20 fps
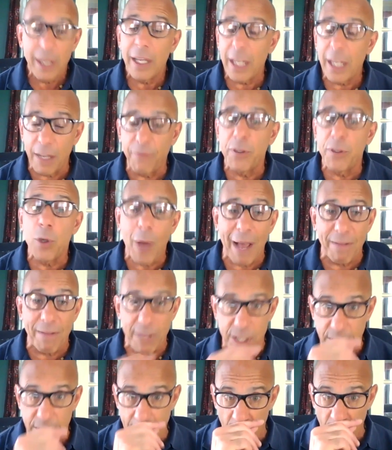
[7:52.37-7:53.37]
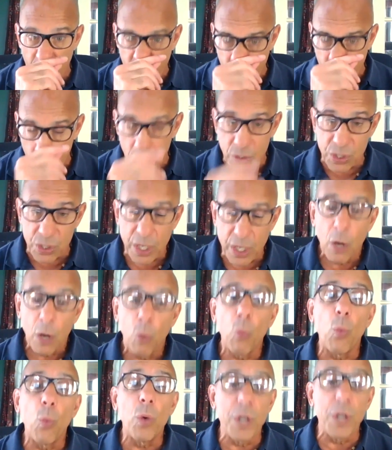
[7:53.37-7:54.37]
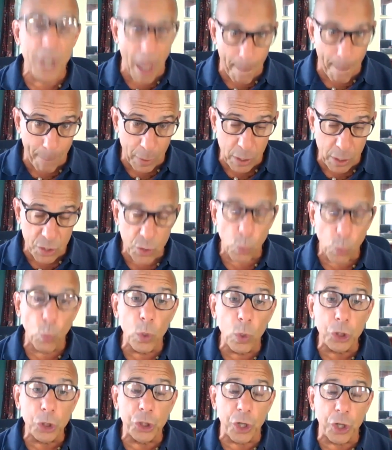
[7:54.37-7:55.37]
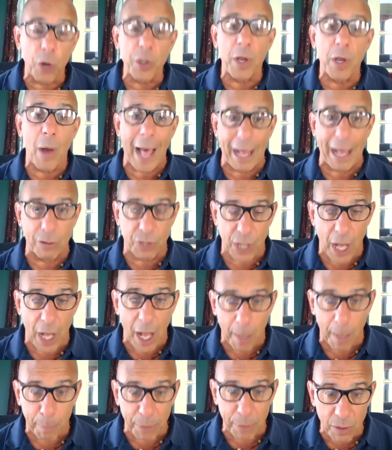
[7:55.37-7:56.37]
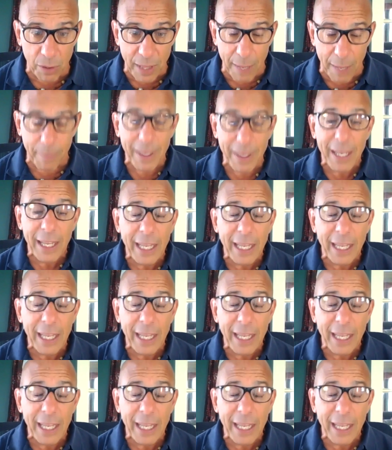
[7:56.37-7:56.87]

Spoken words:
If you have the cell phones numbers, we'll show you how to upload them.